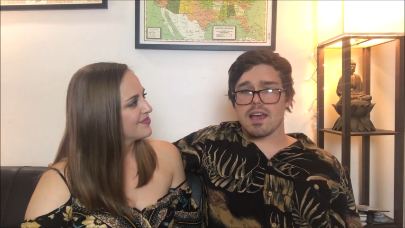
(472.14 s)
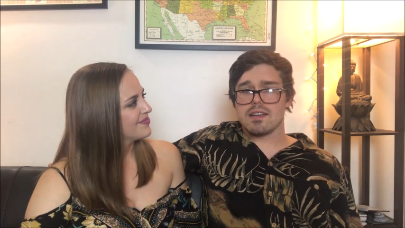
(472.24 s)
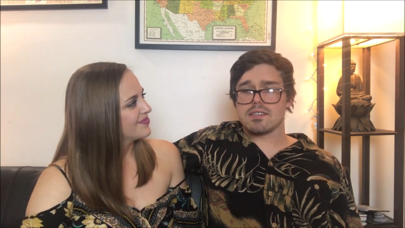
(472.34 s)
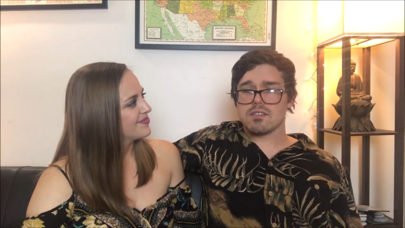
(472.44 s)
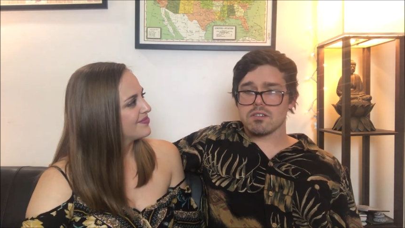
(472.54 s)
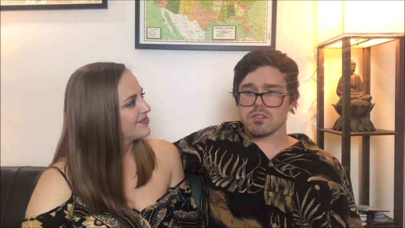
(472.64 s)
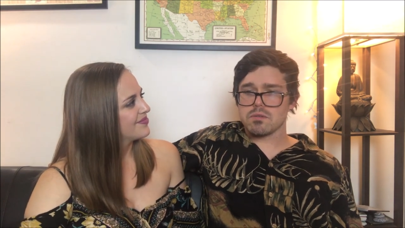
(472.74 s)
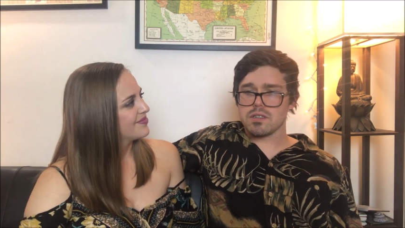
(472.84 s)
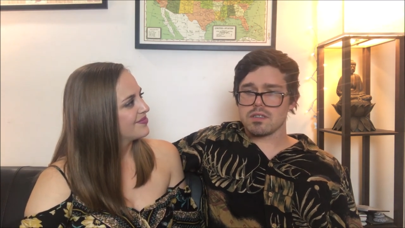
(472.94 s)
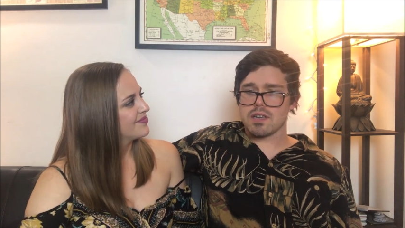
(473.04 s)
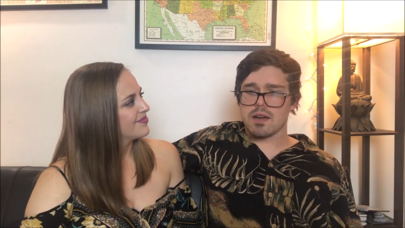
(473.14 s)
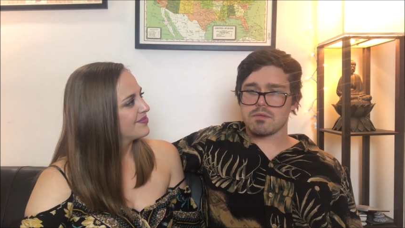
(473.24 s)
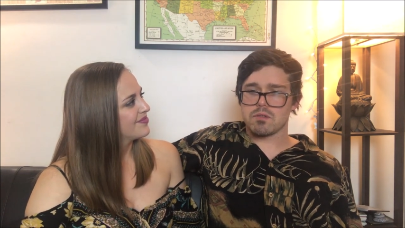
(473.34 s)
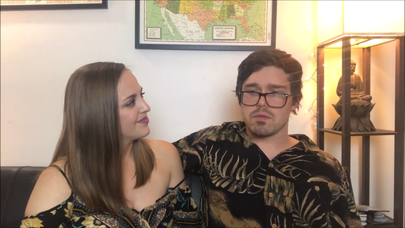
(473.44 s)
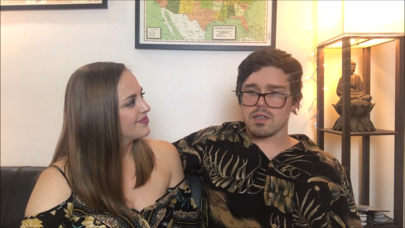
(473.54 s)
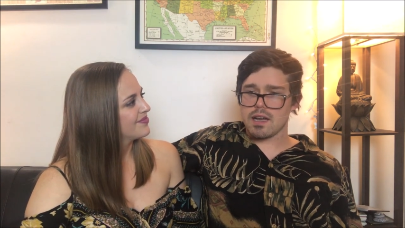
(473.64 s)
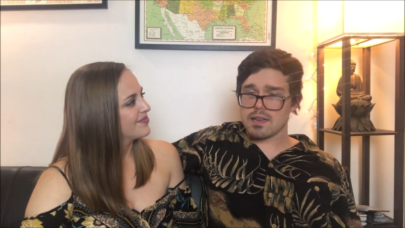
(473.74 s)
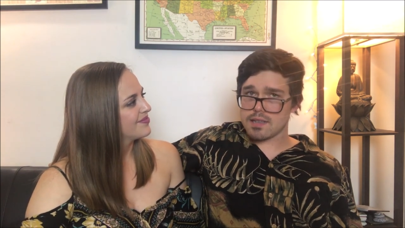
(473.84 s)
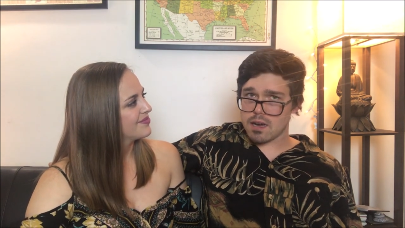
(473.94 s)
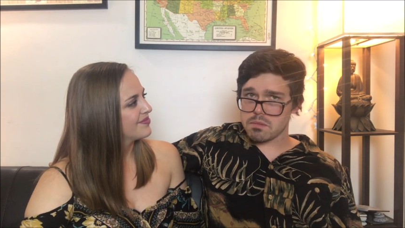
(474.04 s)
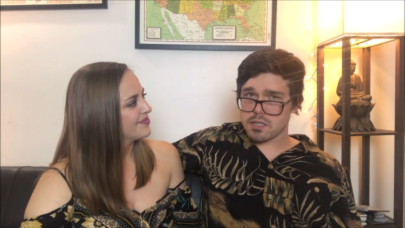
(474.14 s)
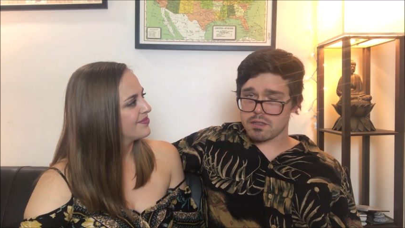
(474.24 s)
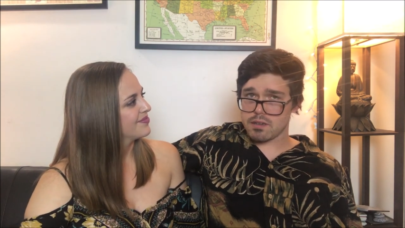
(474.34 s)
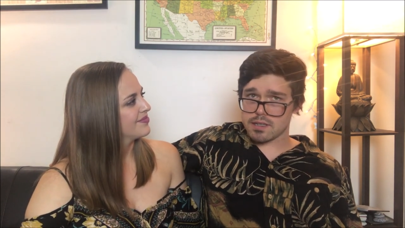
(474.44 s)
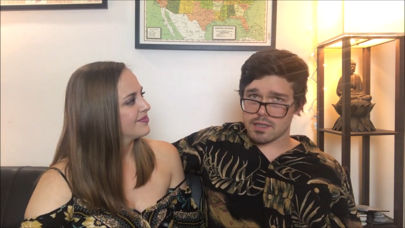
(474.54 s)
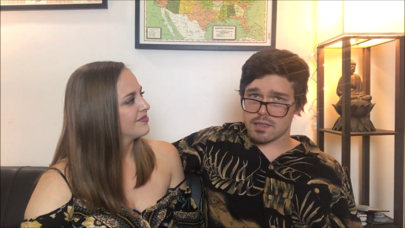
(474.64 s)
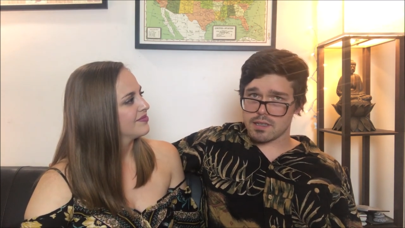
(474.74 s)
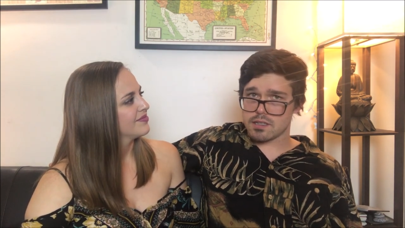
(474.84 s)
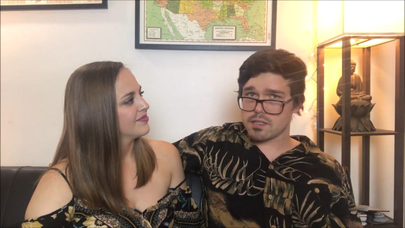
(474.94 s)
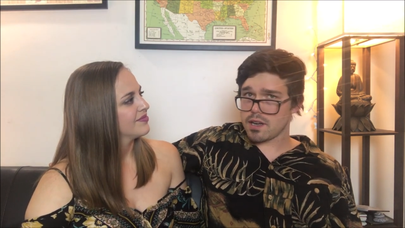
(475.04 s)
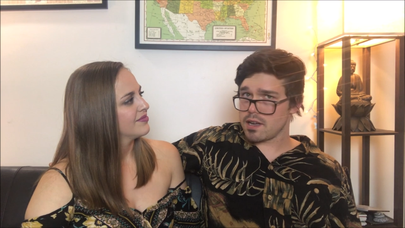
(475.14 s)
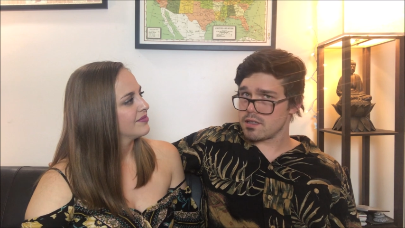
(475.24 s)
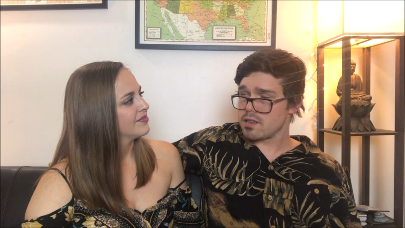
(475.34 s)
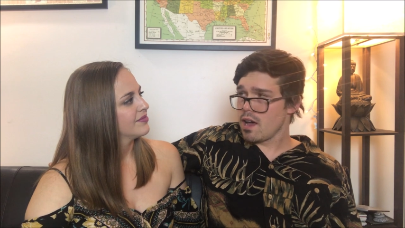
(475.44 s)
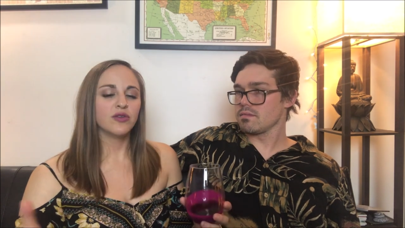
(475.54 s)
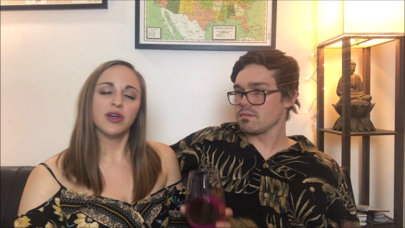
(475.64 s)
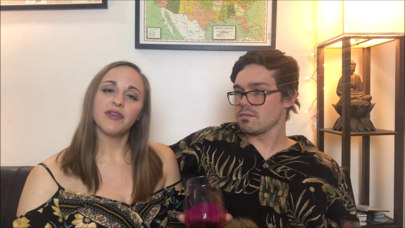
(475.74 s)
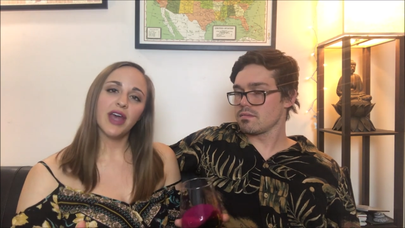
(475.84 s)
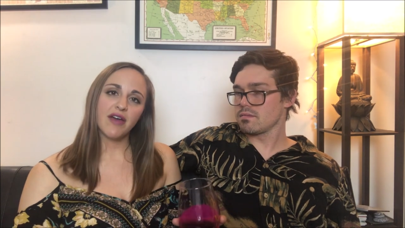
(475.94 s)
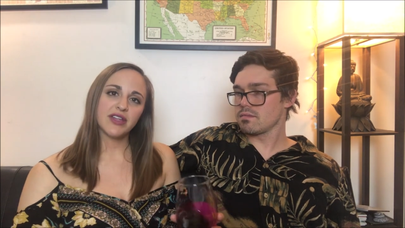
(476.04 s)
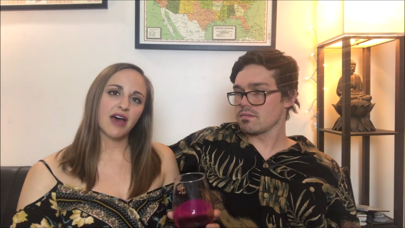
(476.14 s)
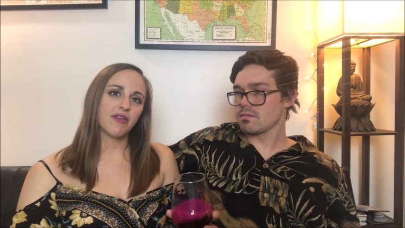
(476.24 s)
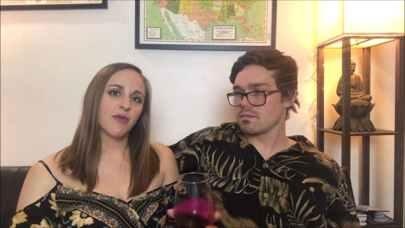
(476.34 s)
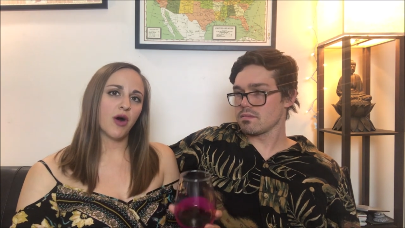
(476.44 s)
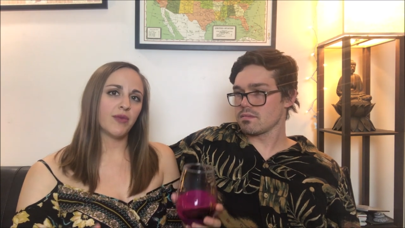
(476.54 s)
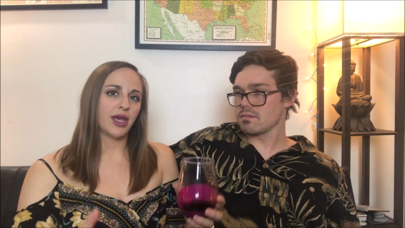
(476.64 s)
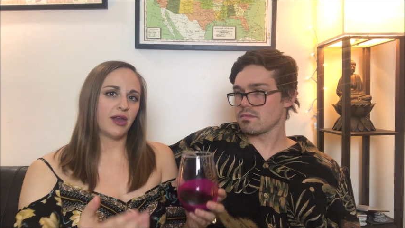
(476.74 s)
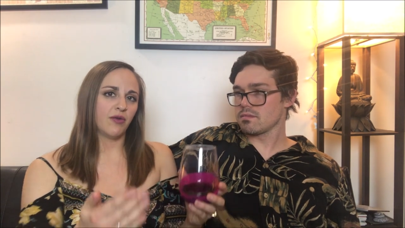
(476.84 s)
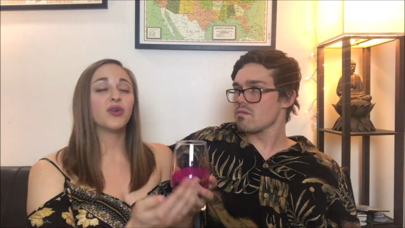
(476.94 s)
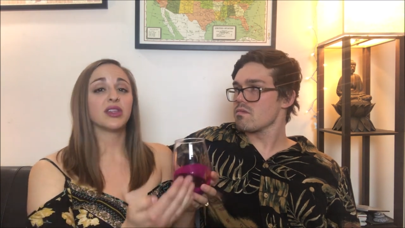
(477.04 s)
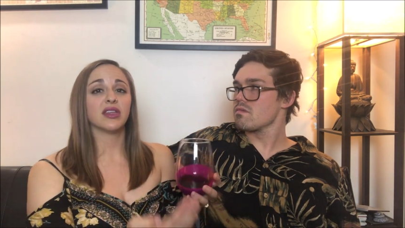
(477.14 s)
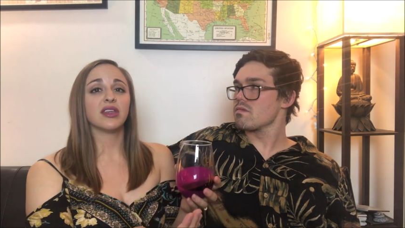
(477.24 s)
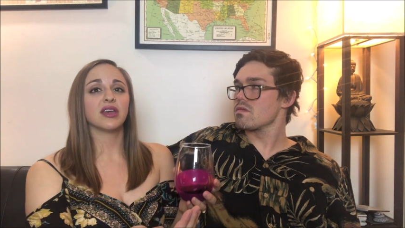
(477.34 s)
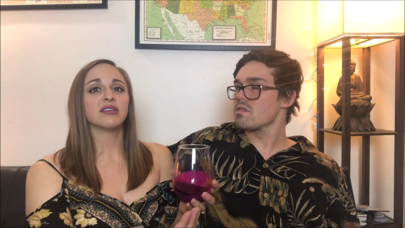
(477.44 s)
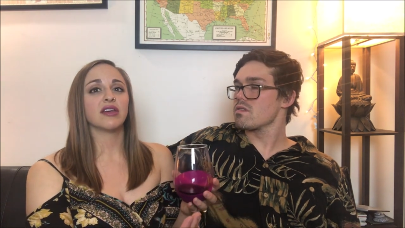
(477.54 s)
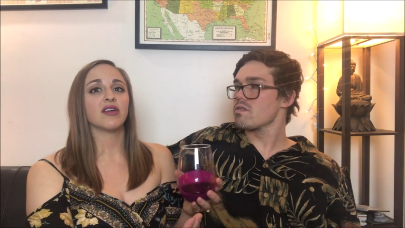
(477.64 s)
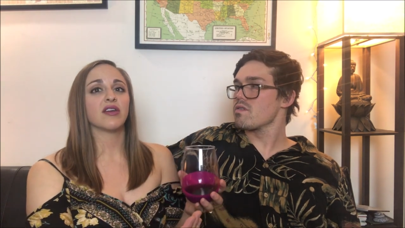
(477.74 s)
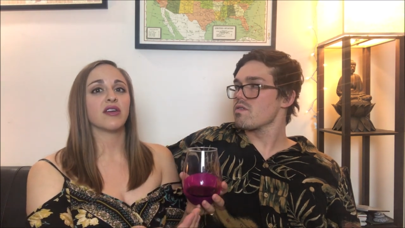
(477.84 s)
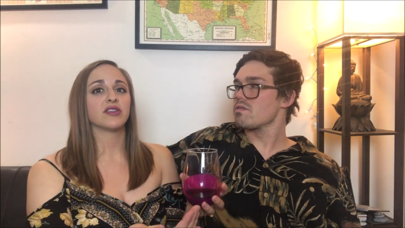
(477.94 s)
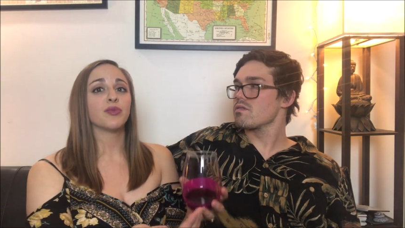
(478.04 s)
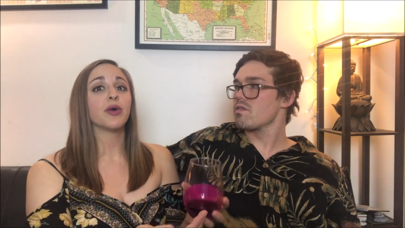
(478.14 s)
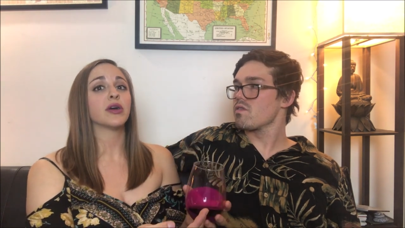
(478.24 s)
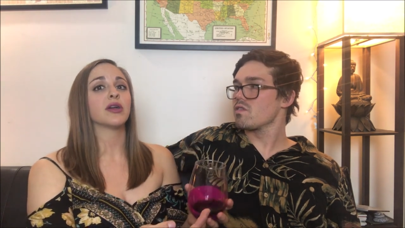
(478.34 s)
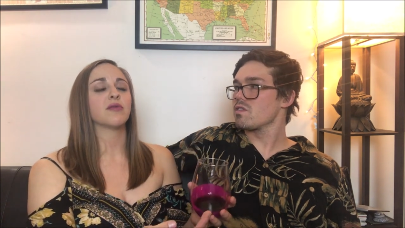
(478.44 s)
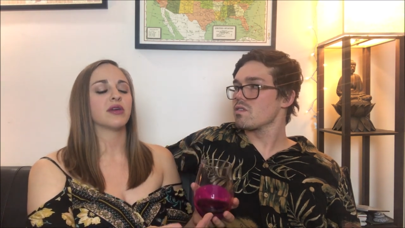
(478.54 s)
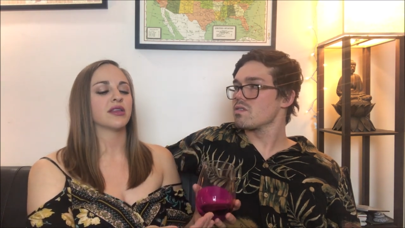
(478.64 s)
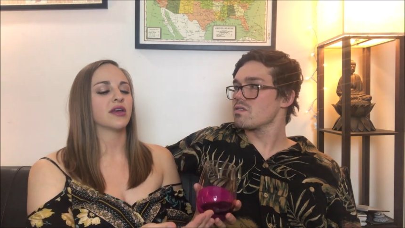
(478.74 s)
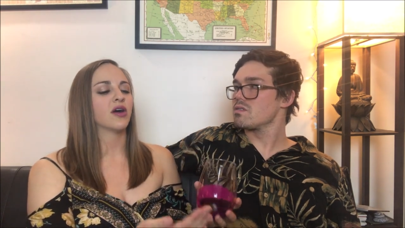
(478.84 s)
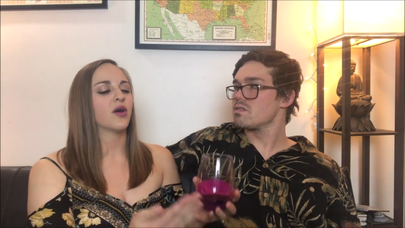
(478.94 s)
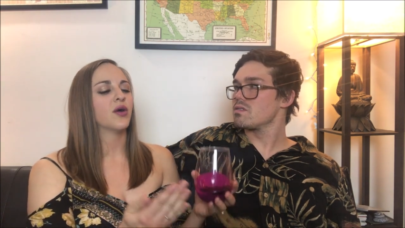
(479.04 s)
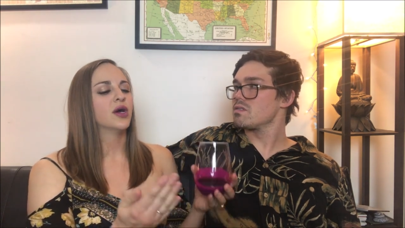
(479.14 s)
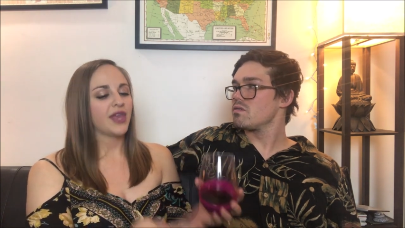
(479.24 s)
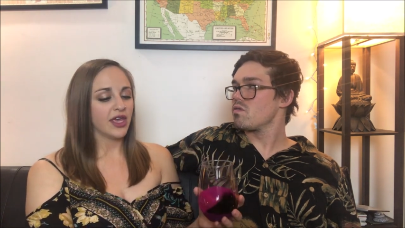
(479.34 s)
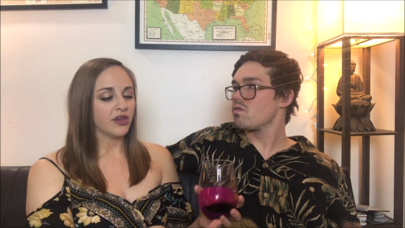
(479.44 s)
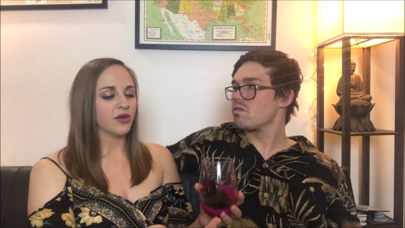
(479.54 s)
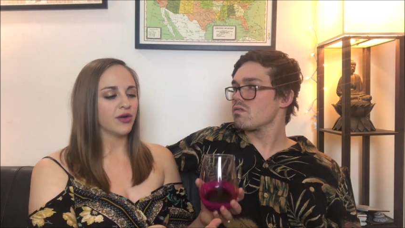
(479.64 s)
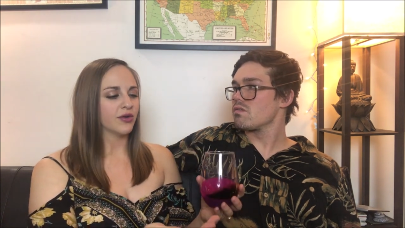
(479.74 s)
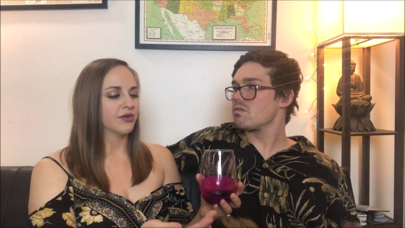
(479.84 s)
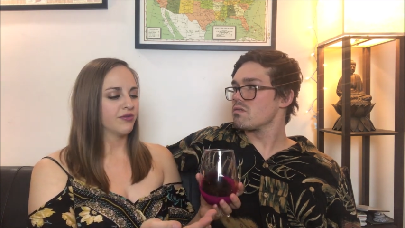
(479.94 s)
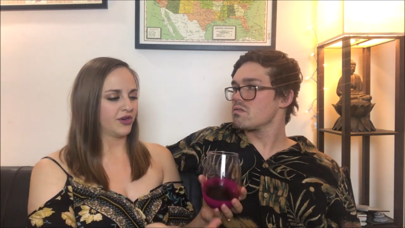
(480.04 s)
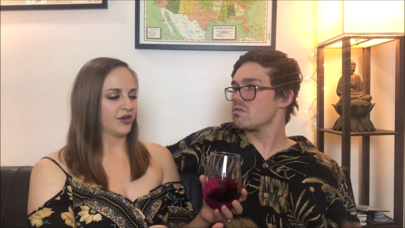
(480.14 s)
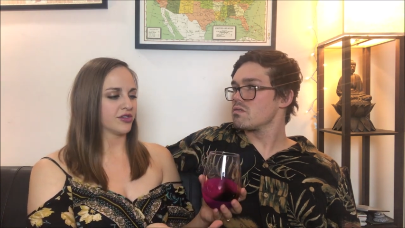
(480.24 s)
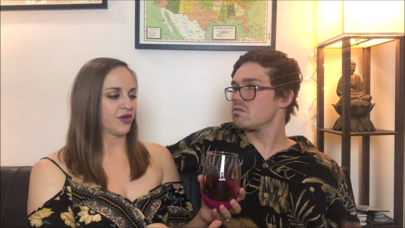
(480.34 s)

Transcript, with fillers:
Speaker 1: and it's also a good time to realize how much your identity has changed
Speaker 2: you definitely have to have a moment with the things that you're departing with and go thank you for your